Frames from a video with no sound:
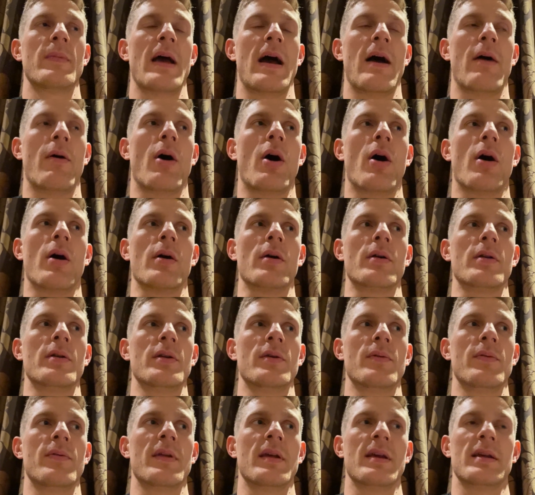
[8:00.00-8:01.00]
how hard
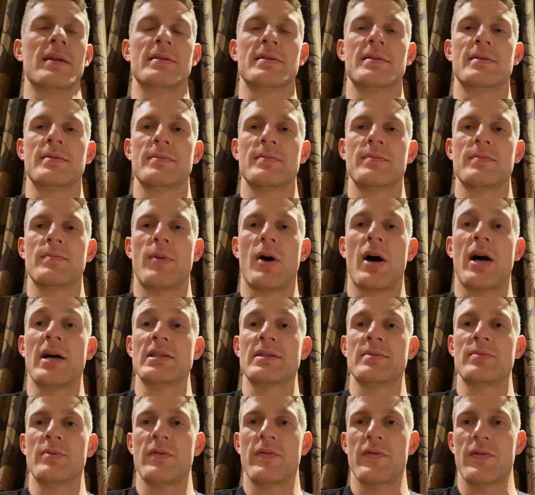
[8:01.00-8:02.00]
you think it's
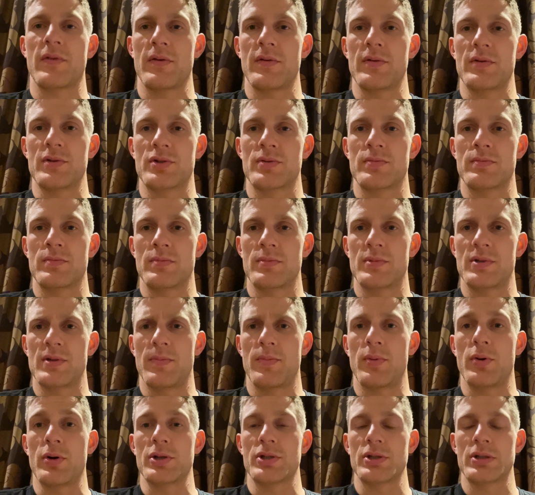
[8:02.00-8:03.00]
possible for you to
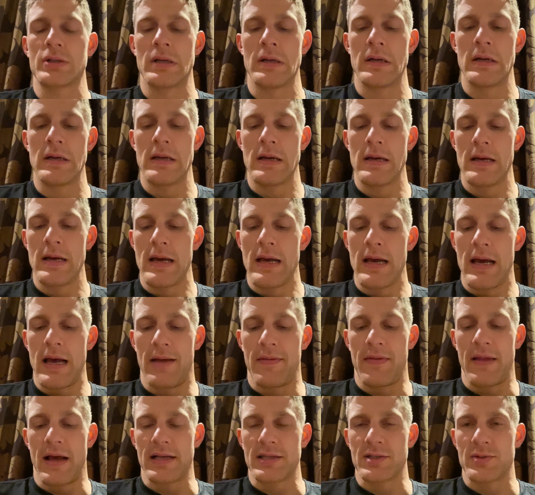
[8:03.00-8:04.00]
push.
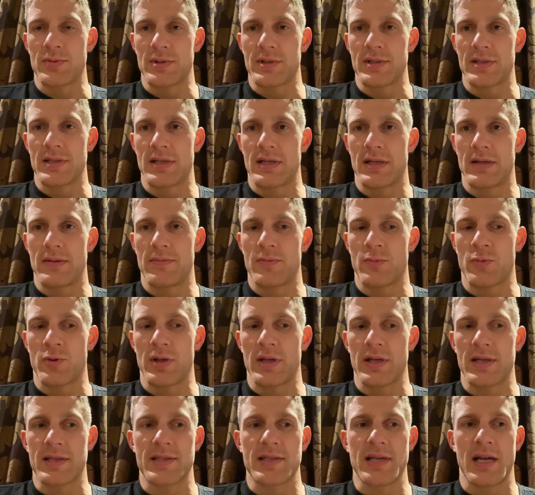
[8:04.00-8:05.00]
And that's what's really
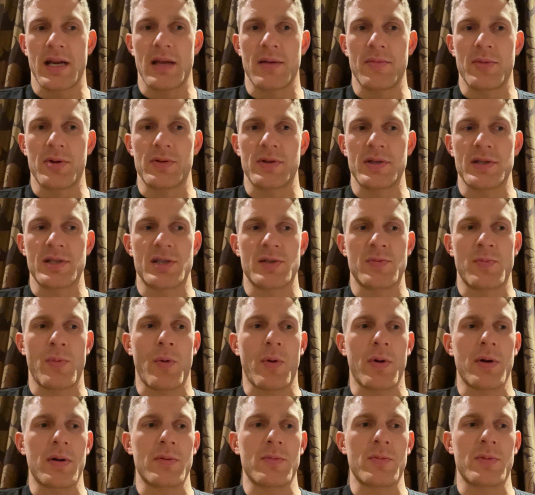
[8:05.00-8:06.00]
exciting about this
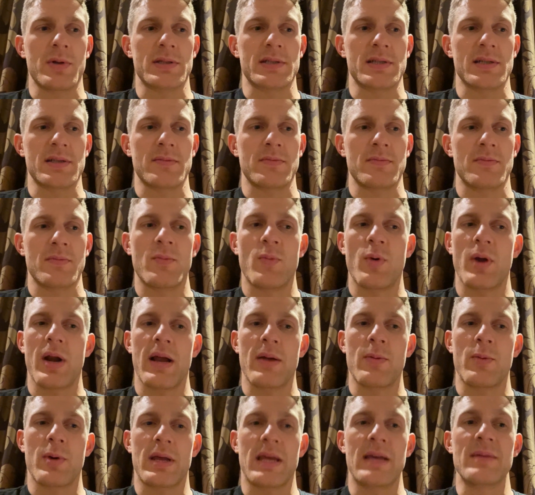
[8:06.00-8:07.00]
sport, and
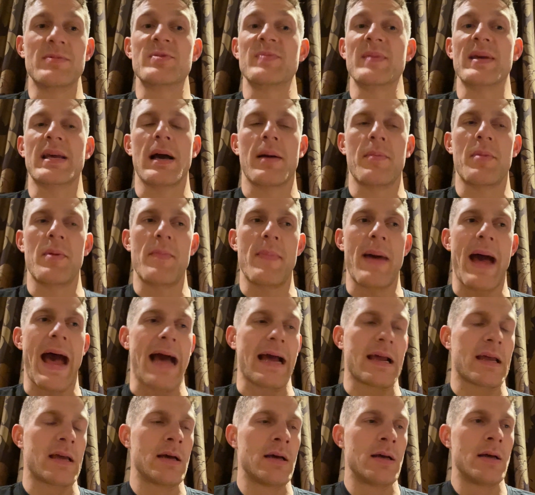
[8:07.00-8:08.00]
what keeps me coming
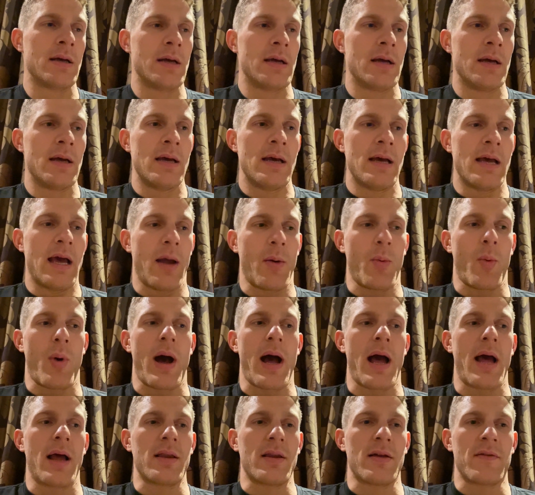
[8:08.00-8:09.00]
back, and
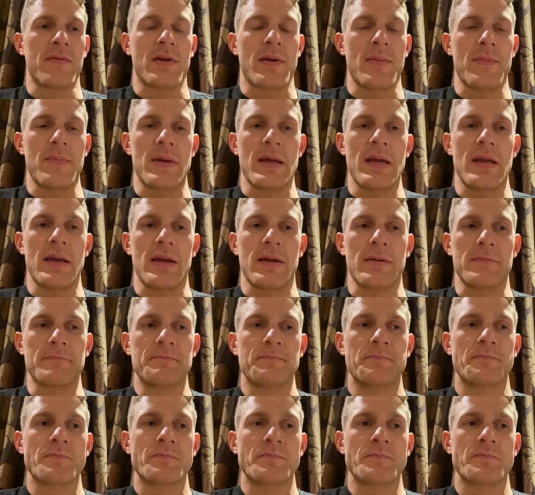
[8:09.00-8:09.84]
why I love competing.